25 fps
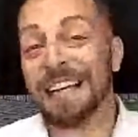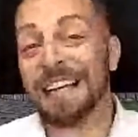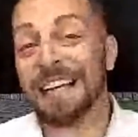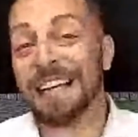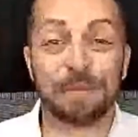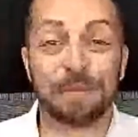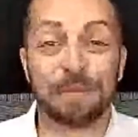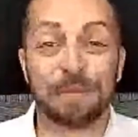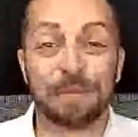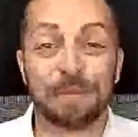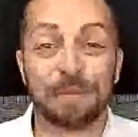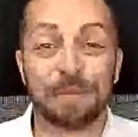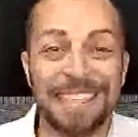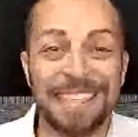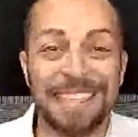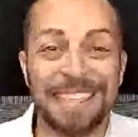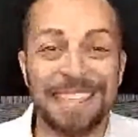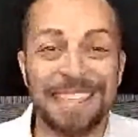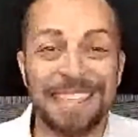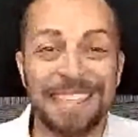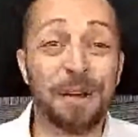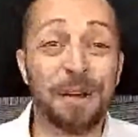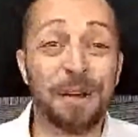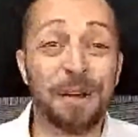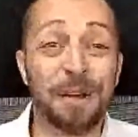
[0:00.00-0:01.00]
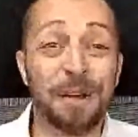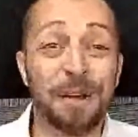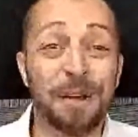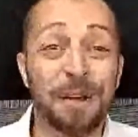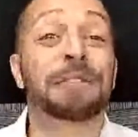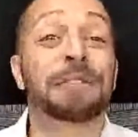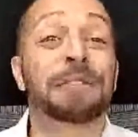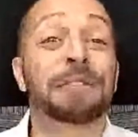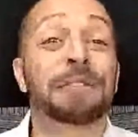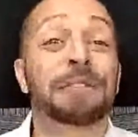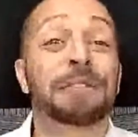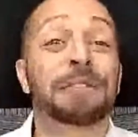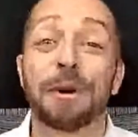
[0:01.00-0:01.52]
their piece
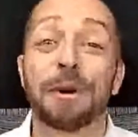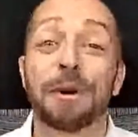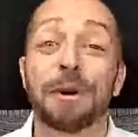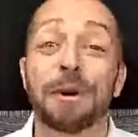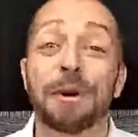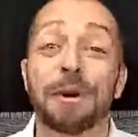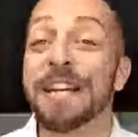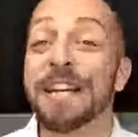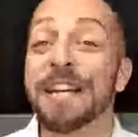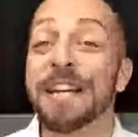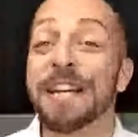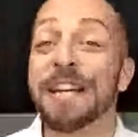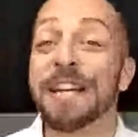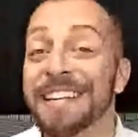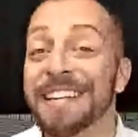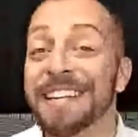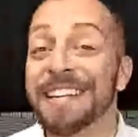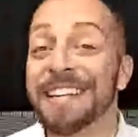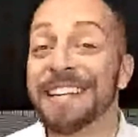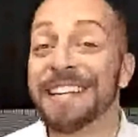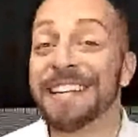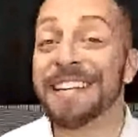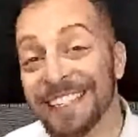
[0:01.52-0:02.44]
without their permission,